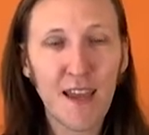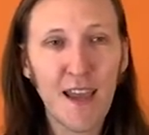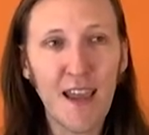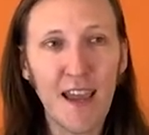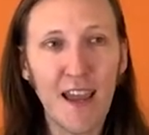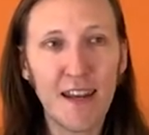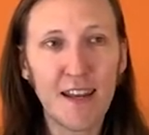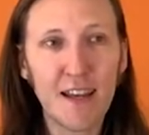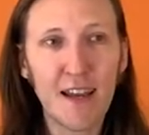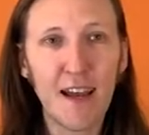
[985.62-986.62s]
And
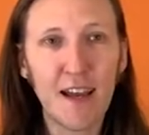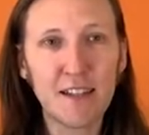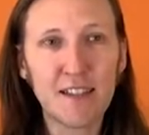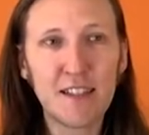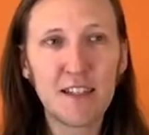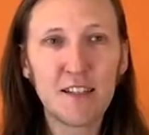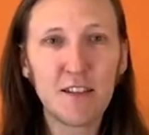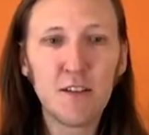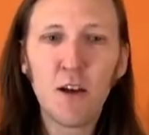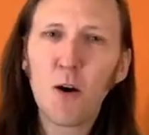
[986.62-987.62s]

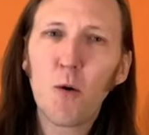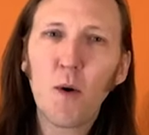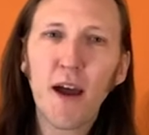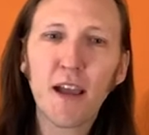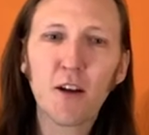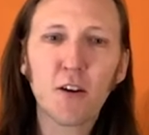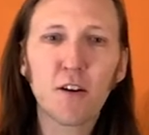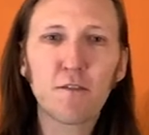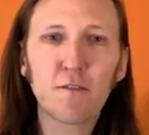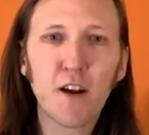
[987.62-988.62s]
didn't know why
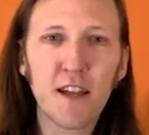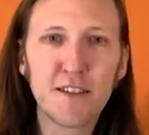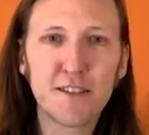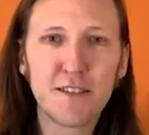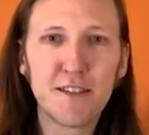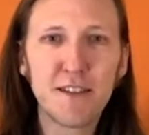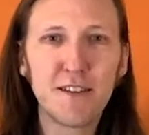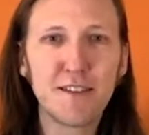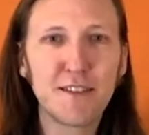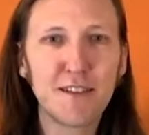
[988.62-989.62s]
her friend
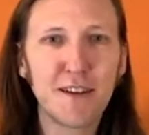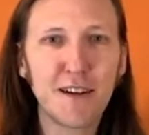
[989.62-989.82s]
didn't